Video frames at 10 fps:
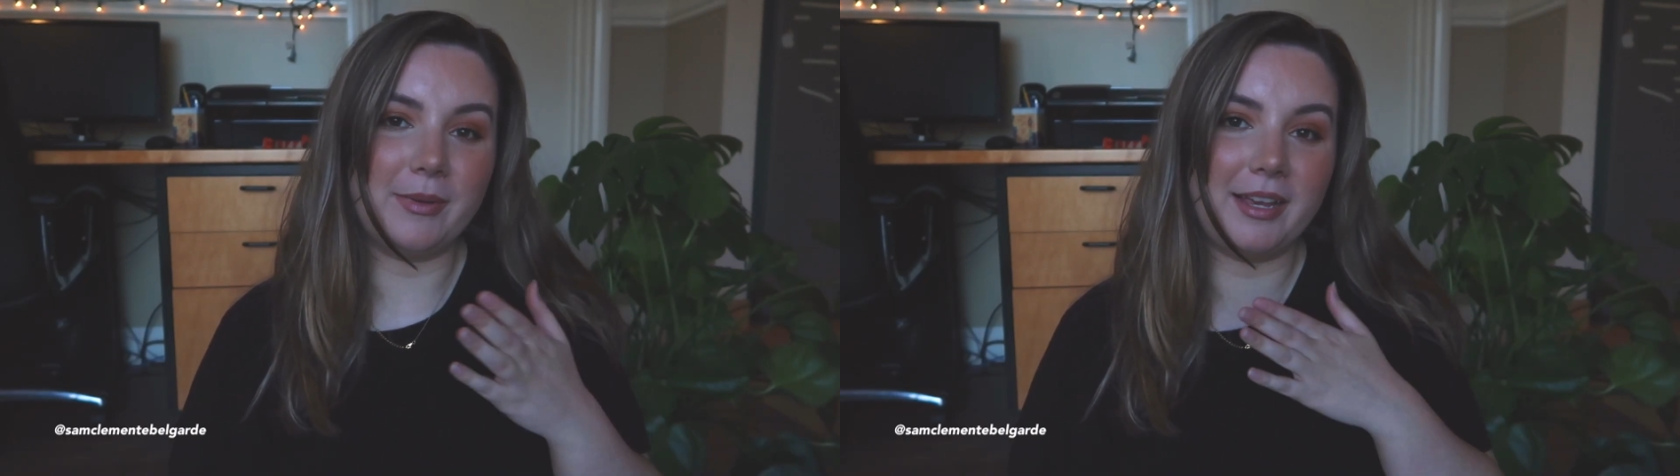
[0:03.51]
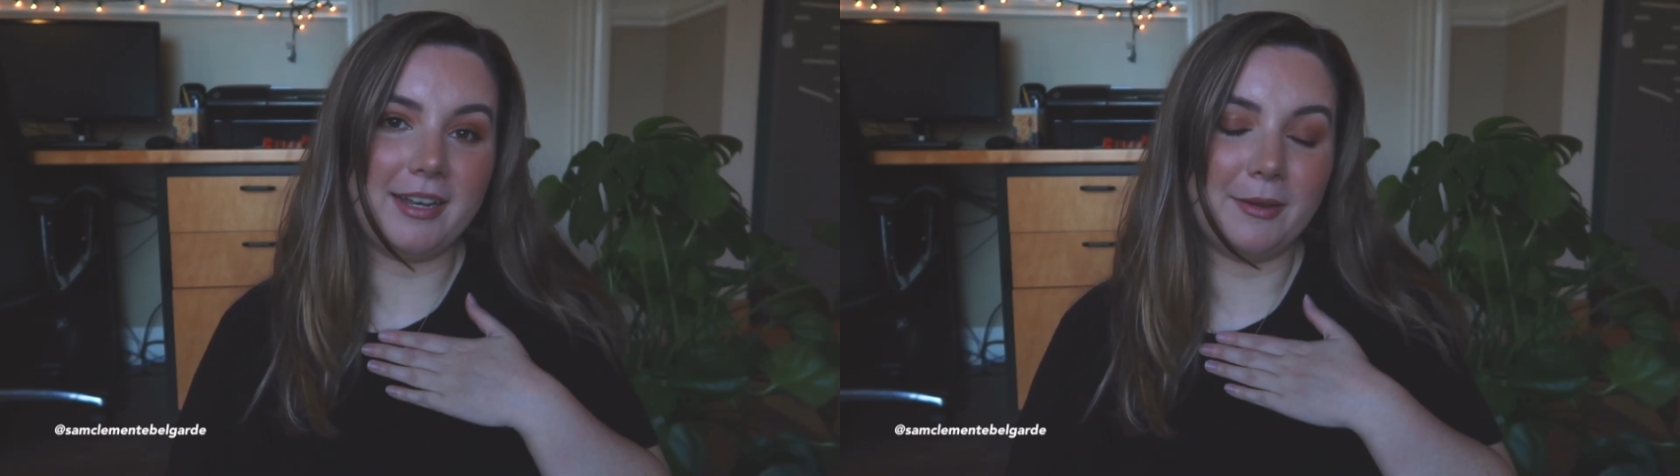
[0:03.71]

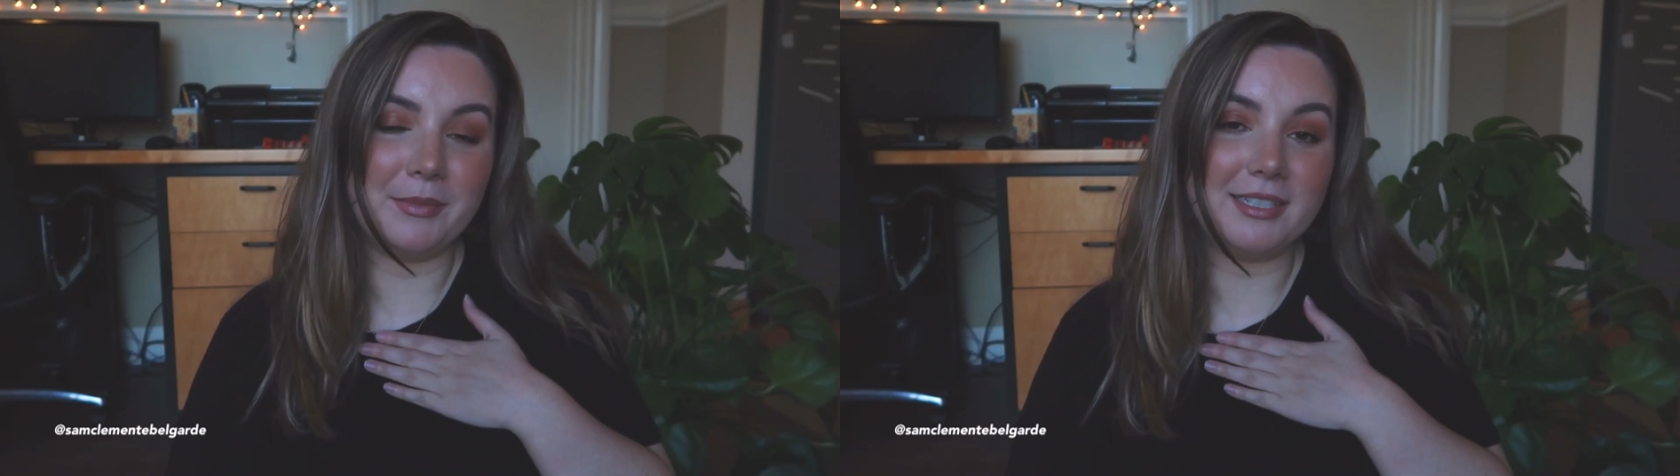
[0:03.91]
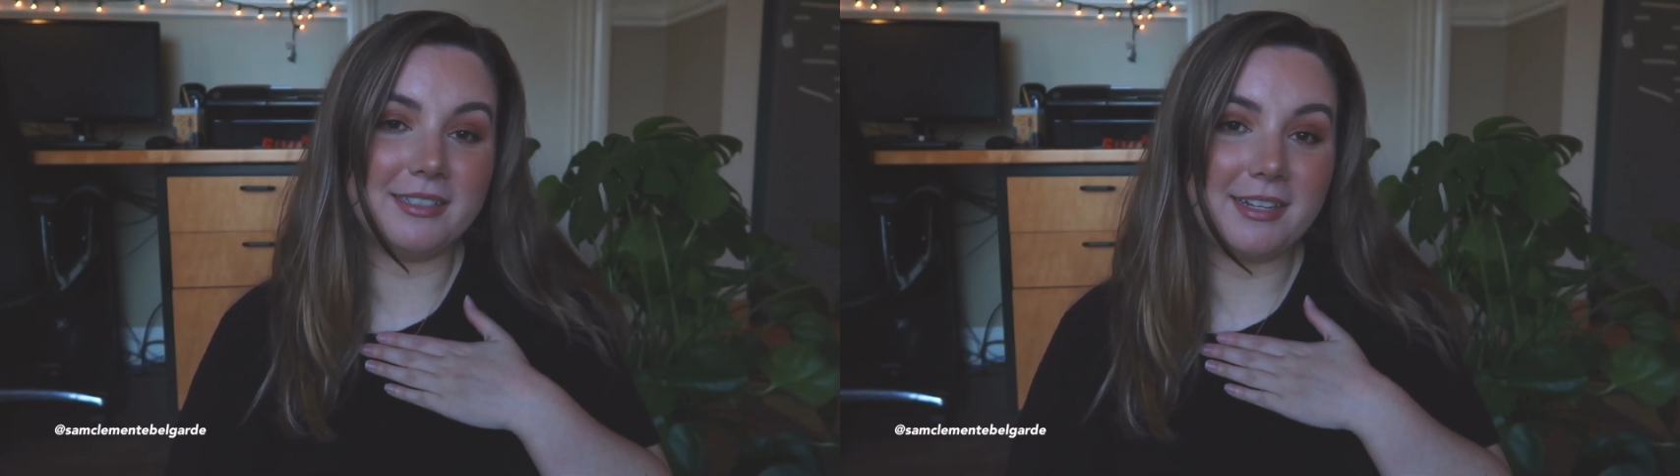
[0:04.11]
My name
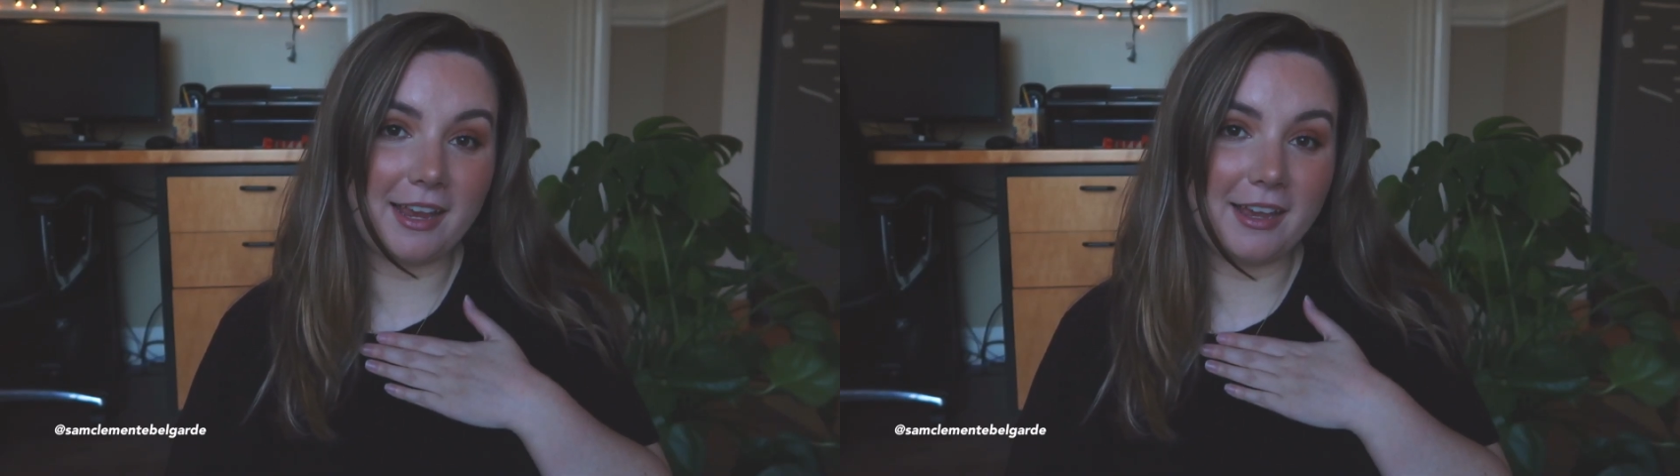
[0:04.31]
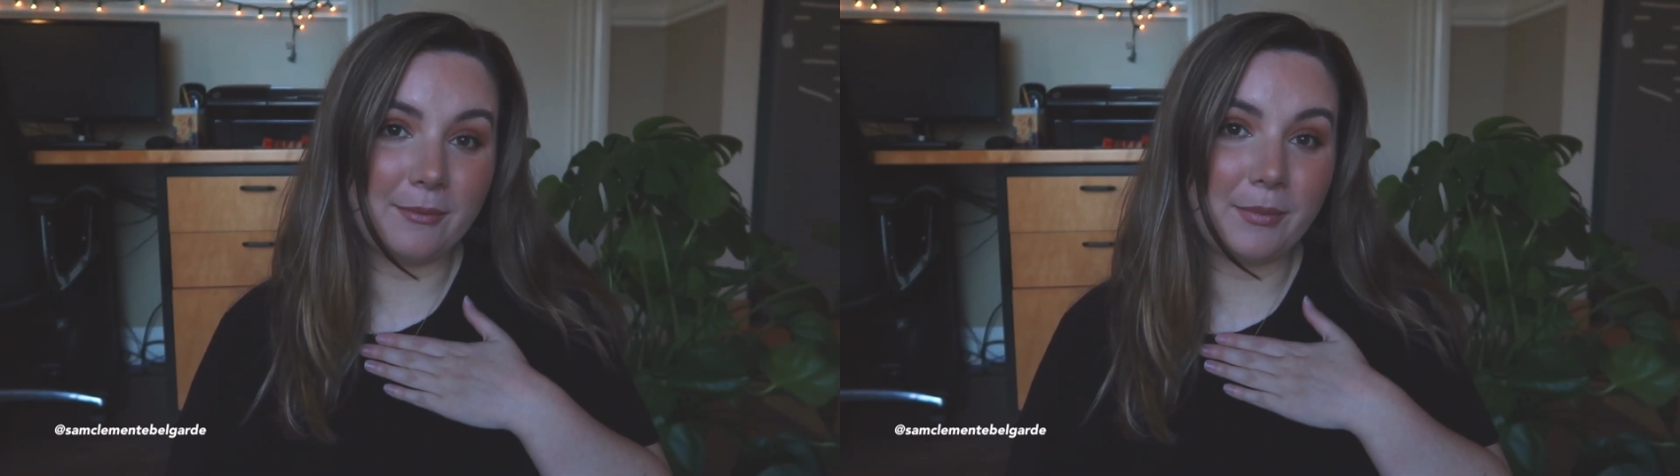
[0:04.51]
is
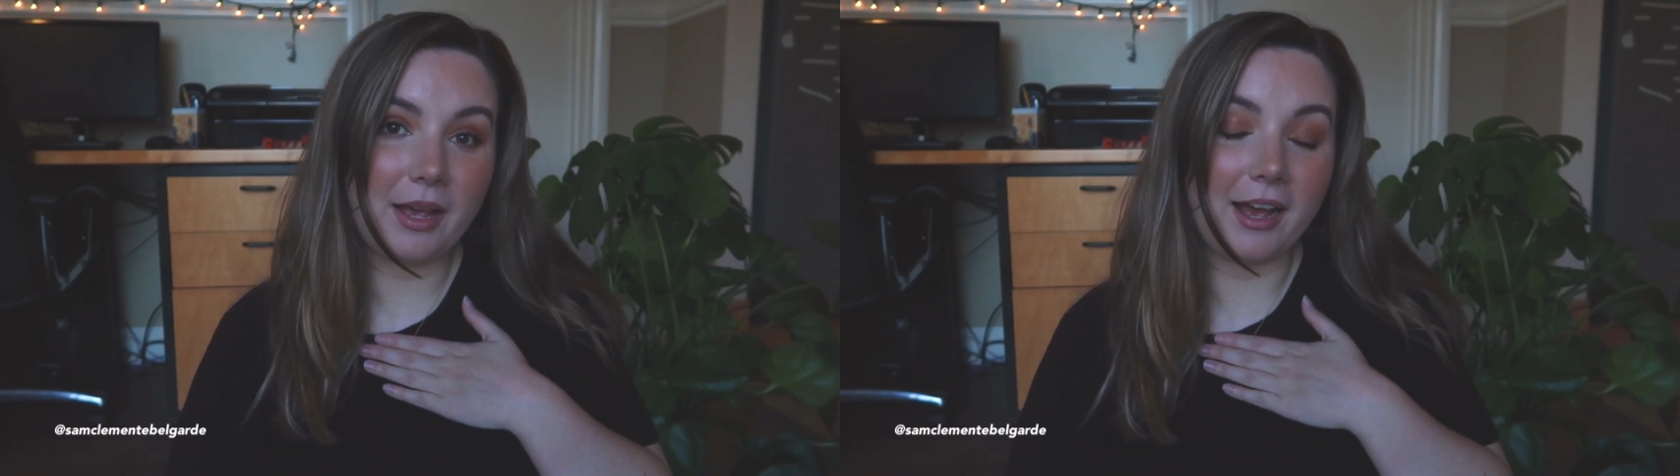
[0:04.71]
Sam.